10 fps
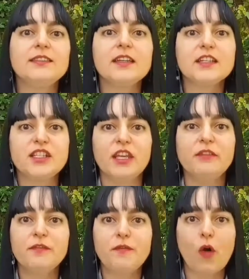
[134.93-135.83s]
In
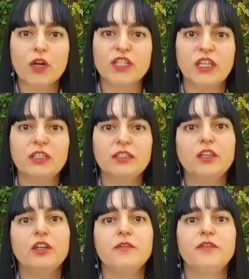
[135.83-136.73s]
1340,
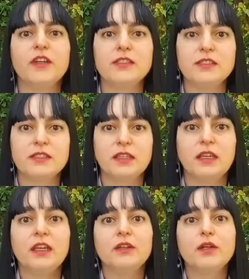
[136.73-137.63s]
the
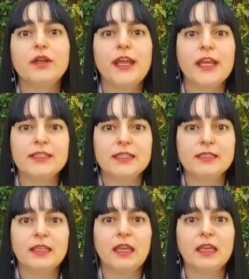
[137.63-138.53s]
university
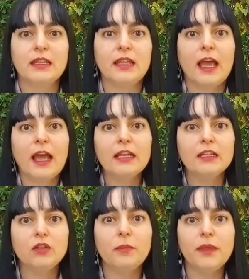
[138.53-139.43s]
created an
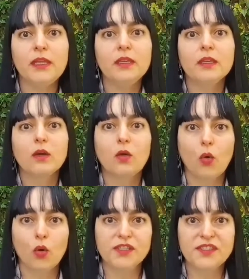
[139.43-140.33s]
anatomy
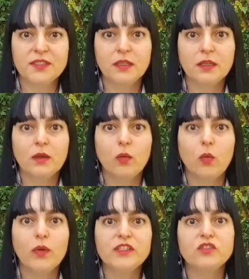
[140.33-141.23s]
course
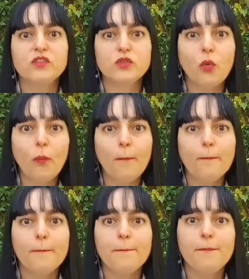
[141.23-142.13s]
which soon
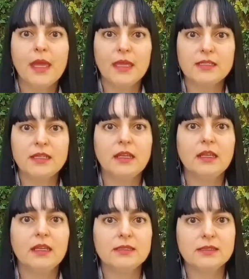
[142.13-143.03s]
made
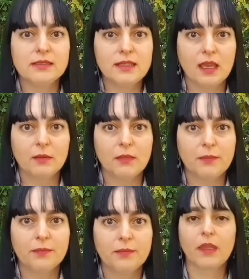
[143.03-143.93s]
its
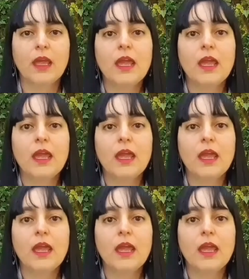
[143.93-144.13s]
name.